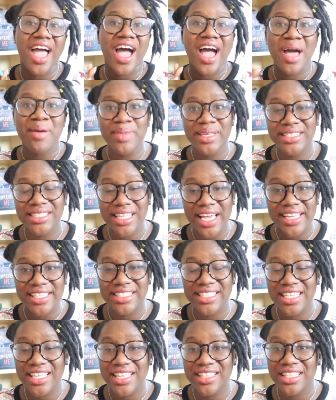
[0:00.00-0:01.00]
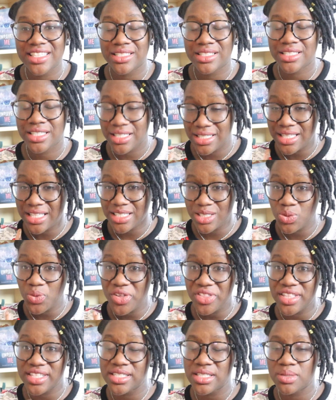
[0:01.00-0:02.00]
I'm excited to get to this
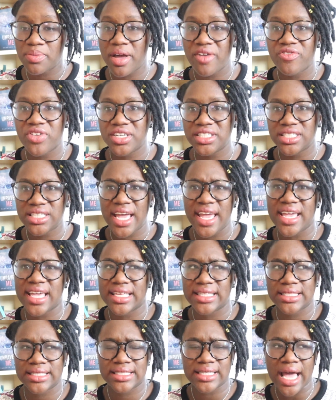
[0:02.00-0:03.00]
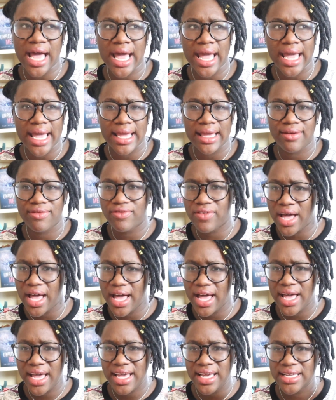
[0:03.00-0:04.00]
one. This is my first like
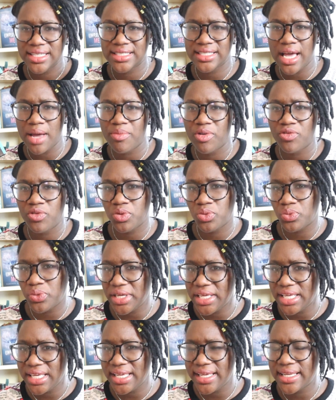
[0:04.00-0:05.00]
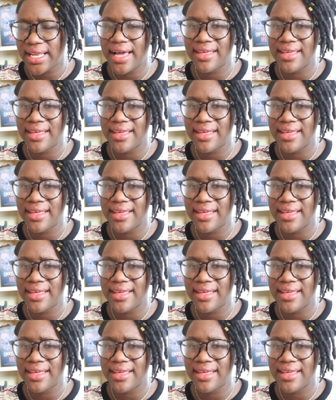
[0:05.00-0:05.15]
sci-fi type of a read.